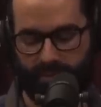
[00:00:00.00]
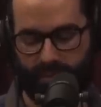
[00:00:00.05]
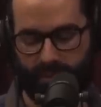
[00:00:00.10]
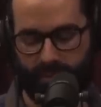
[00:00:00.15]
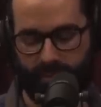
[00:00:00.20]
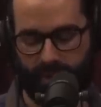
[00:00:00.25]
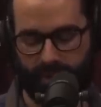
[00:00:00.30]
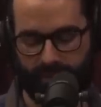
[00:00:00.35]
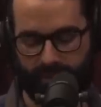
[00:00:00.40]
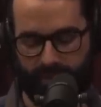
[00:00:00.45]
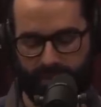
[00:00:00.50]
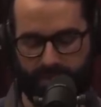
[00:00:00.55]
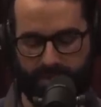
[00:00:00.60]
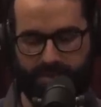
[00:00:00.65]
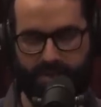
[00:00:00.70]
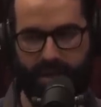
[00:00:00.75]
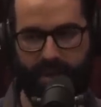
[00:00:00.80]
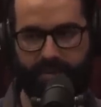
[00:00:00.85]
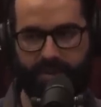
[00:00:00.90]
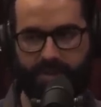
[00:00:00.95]
part of what you're
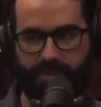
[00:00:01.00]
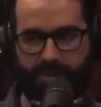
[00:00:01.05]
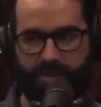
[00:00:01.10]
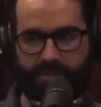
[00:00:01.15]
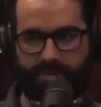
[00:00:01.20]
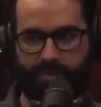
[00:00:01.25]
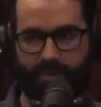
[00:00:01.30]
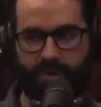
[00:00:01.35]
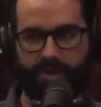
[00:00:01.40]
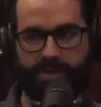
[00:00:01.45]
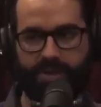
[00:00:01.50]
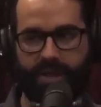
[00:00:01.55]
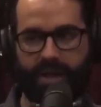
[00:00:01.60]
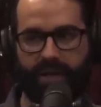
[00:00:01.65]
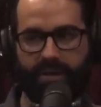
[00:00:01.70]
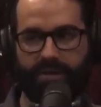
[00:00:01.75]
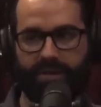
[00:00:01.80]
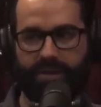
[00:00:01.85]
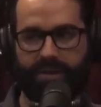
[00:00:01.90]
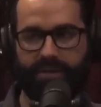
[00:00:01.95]
describing is
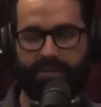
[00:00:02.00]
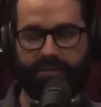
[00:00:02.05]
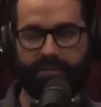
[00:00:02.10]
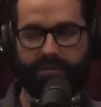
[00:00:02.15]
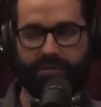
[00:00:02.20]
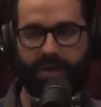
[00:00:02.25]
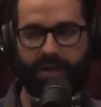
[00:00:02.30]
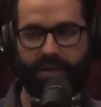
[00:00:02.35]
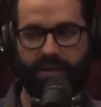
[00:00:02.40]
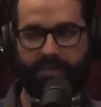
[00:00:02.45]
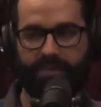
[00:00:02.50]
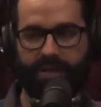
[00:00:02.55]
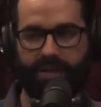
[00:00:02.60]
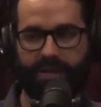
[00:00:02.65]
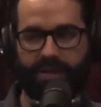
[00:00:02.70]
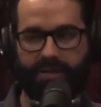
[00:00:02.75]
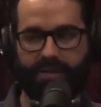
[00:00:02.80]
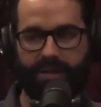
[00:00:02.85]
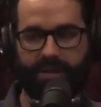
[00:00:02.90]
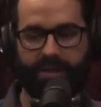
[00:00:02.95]
personality, right? I
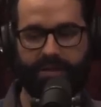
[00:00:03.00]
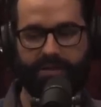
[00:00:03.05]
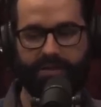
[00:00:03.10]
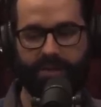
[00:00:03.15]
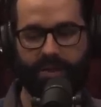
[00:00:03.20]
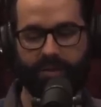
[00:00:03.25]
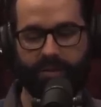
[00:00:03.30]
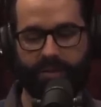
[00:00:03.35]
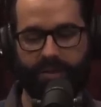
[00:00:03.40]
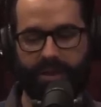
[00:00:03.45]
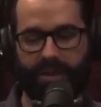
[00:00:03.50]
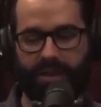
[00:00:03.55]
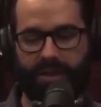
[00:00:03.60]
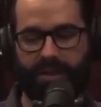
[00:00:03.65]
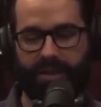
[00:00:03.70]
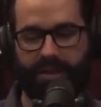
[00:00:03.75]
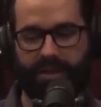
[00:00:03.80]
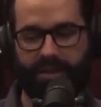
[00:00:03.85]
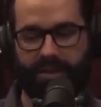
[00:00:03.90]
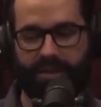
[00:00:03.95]
mean, so
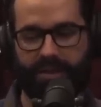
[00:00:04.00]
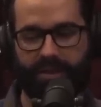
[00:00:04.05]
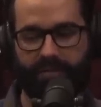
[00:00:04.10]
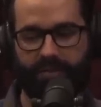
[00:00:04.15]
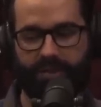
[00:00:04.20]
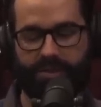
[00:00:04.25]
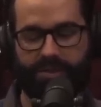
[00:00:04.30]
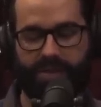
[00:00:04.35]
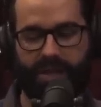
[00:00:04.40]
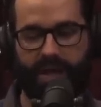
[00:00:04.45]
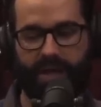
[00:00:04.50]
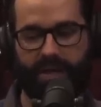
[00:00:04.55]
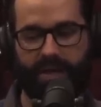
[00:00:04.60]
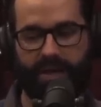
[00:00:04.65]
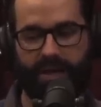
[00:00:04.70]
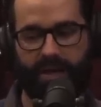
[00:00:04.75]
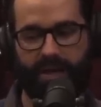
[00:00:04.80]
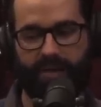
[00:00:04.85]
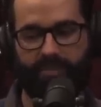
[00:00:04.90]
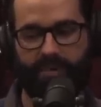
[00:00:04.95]
if you're saying,
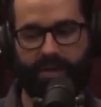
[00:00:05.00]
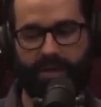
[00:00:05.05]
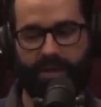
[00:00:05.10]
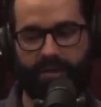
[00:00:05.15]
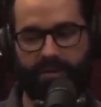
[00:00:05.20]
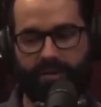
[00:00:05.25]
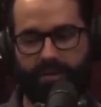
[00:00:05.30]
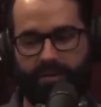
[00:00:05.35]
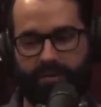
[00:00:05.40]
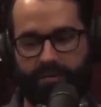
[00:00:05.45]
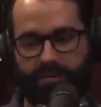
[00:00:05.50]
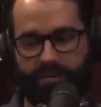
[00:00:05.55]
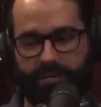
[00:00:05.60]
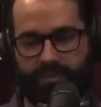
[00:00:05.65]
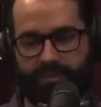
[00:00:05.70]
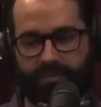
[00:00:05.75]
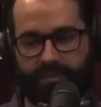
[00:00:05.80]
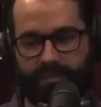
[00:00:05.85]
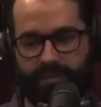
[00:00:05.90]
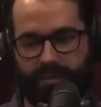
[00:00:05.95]
"Oh,
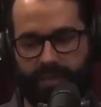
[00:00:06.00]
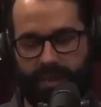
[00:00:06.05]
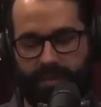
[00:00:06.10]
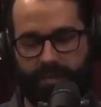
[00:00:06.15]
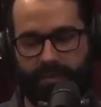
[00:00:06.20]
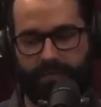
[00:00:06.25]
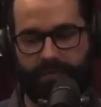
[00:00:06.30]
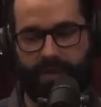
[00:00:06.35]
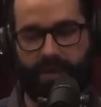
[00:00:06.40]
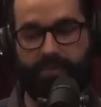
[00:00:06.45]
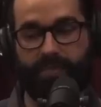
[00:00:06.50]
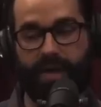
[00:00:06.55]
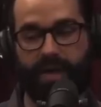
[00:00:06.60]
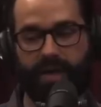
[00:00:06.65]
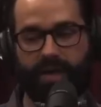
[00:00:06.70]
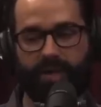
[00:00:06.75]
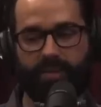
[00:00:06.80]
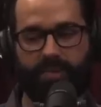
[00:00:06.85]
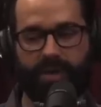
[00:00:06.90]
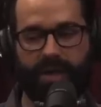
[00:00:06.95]
I'm a
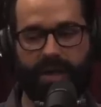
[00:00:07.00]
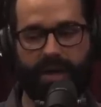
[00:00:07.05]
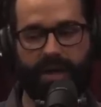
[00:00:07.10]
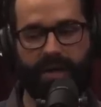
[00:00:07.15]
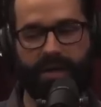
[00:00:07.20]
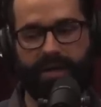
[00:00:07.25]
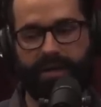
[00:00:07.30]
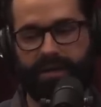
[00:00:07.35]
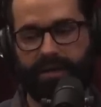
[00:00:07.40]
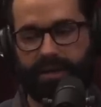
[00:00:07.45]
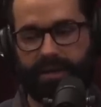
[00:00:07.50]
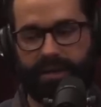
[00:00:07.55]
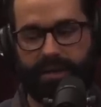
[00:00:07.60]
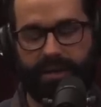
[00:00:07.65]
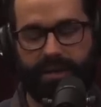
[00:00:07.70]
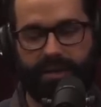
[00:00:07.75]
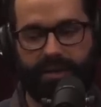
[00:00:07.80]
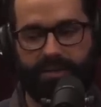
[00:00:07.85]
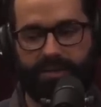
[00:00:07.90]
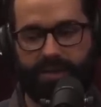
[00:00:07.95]
female, but I
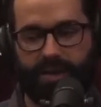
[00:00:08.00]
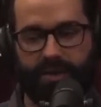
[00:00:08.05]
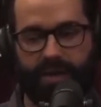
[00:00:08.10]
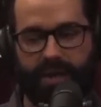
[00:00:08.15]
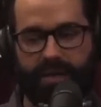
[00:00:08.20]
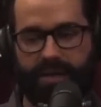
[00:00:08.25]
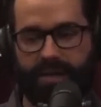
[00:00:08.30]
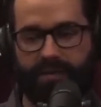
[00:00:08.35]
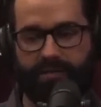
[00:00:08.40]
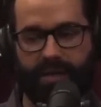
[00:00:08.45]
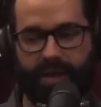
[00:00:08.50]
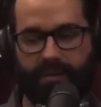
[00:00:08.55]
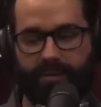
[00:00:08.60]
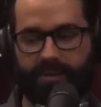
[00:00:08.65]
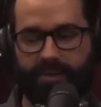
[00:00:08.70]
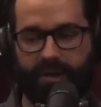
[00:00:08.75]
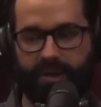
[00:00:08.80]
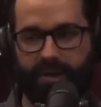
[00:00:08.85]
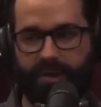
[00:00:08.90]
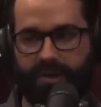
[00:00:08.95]
don't identify
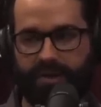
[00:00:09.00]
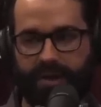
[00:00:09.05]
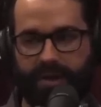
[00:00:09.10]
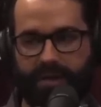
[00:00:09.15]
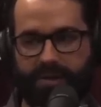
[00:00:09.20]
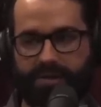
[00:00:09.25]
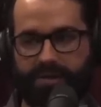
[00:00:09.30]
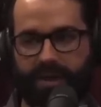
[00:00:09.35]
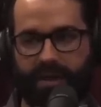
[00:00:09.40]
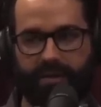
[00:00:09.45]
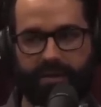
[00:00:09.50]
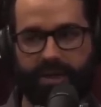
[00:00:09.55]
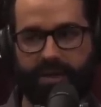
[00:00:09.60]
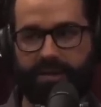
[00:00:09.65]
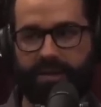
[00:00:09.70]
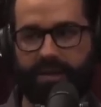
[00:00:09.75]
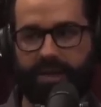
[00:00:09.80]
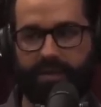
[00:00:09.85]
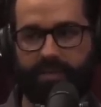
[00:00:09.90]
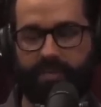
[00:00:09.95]
with girly things, and I don't like
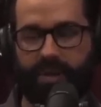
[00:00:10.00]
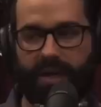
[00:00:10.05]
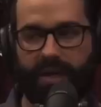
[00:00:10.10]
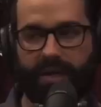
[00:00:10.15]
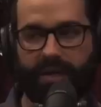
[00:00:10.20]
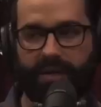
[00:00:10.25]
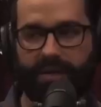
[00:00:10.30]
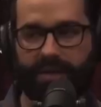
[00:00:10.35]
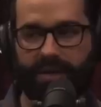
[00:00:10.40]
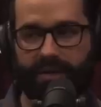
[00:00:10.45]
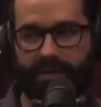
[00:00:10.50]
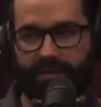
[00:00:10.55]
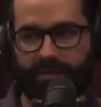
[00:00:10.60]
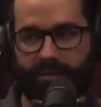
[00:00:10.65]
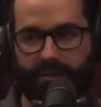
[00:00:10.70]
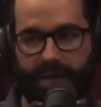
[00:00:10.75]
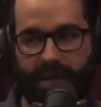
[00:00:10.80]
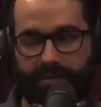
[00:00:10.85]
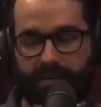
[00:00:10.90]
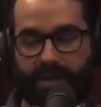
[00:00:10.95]
the color pink, and
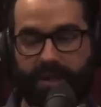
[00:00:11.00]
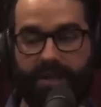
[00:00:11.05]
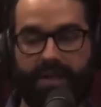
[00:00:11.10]
whatever,"